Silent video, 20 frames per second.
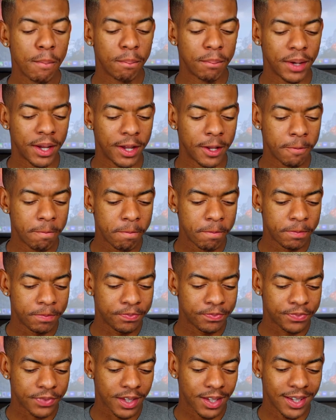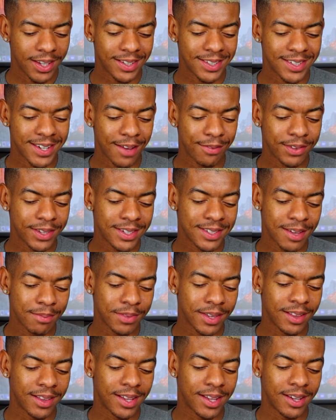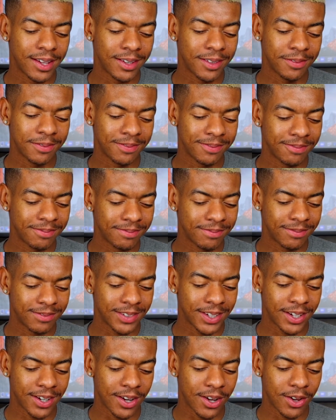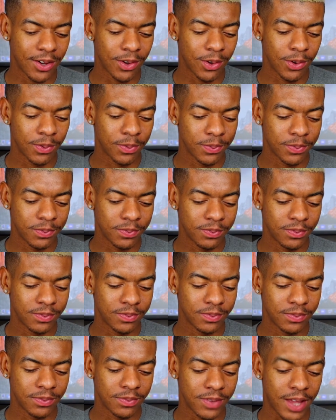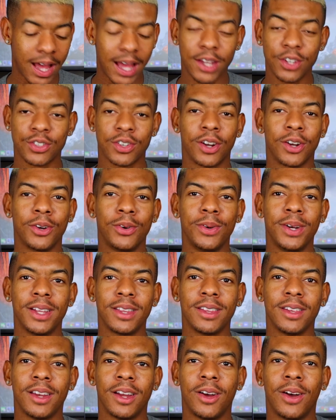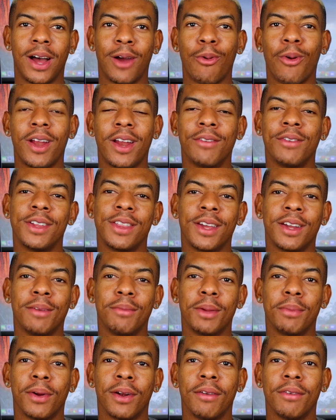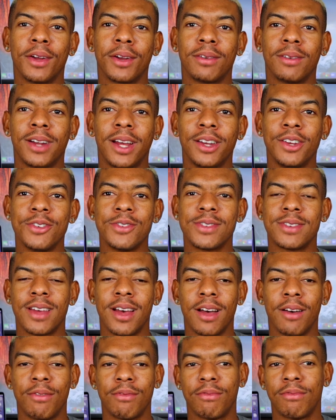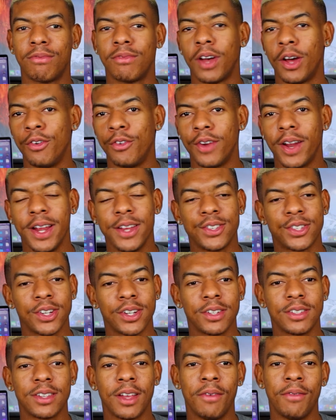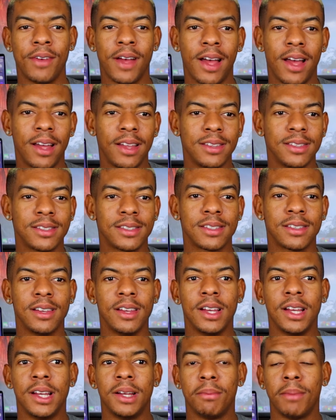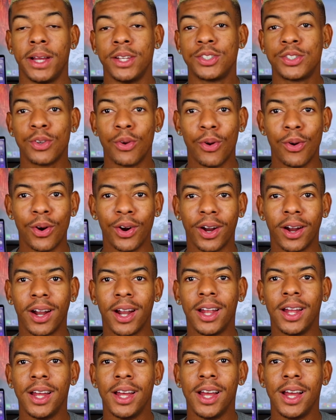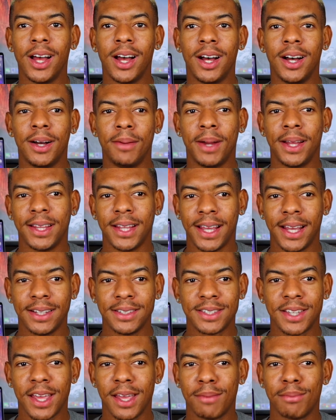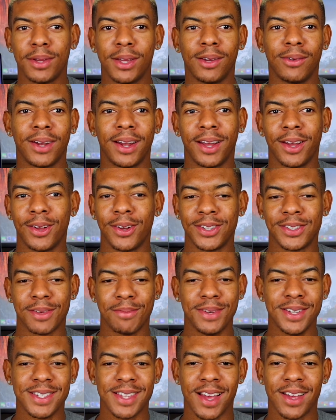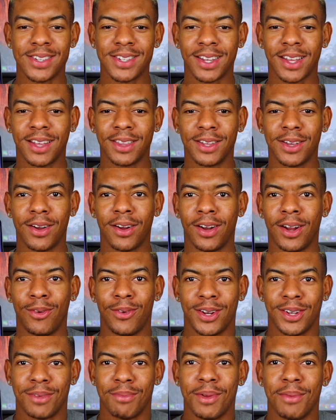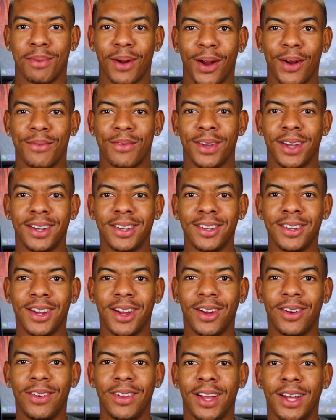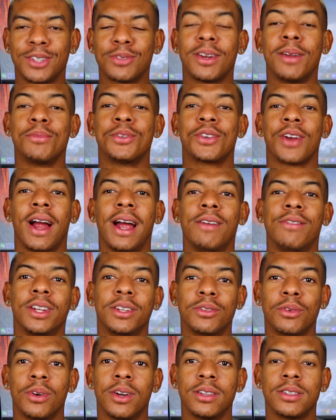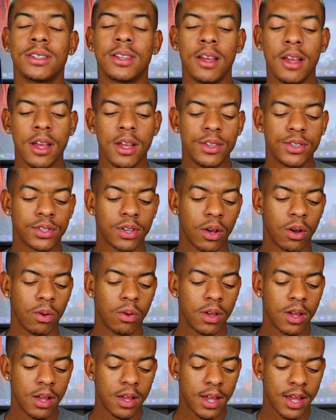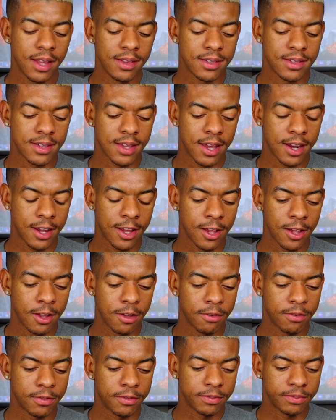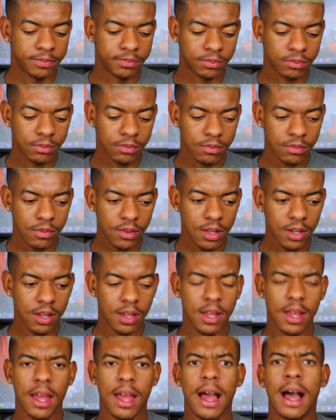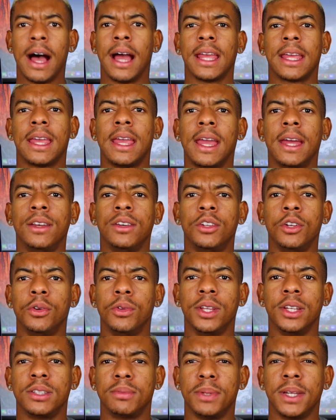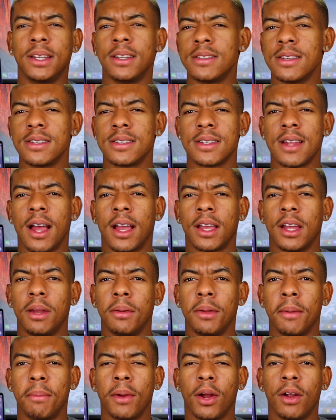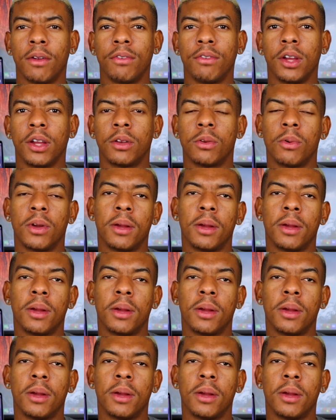But it's definitely something that, you know, I struggle with. You know, I want everything to be perfect when I do stuff fundraisers, events, my store, uh, my landscaping, when I go to somebody's house to cut the yard. I want it to be perfect, you know? That's what I'm striving towards. So instead of, I can't do this because it's not going to be perfect.